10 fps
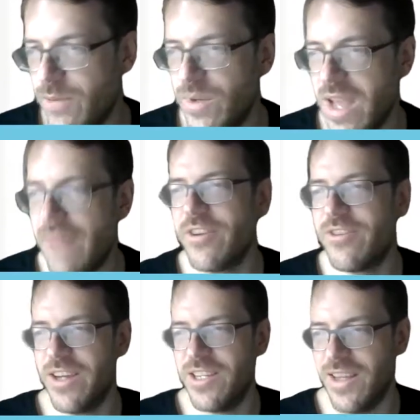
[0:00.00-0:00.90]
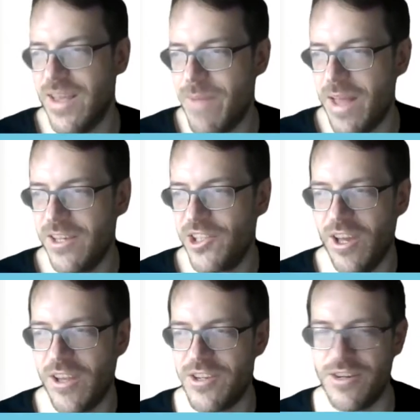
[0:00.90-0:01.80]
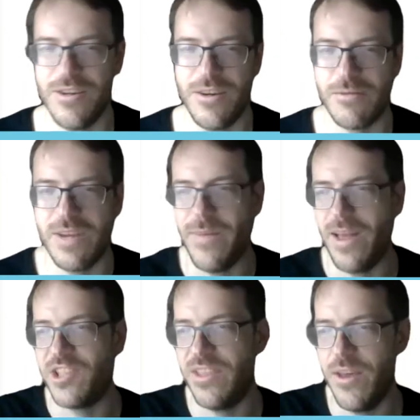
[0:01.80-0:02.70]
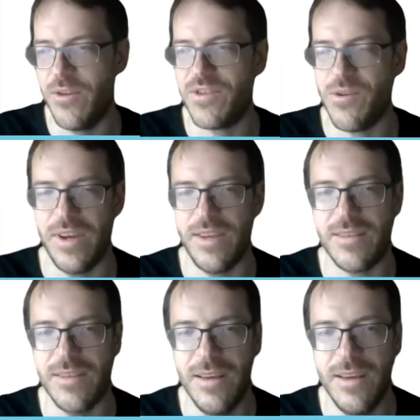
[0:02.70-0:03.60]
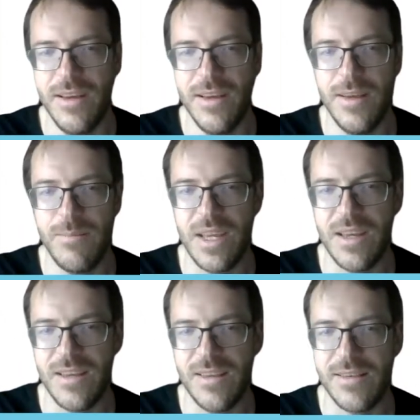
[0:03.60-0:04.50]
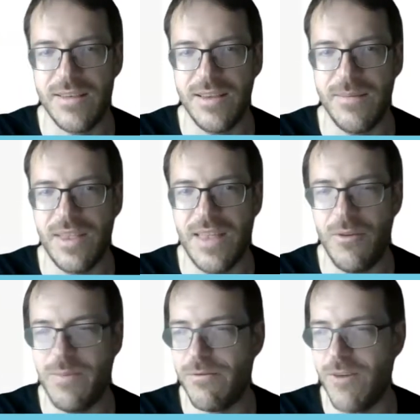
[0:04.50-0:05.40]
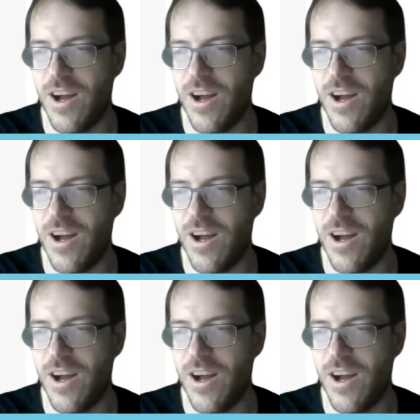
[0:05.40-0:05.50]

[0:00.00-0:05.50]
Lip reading: you would never try to embellish, alter, or reimagine those stories, because I mean that would be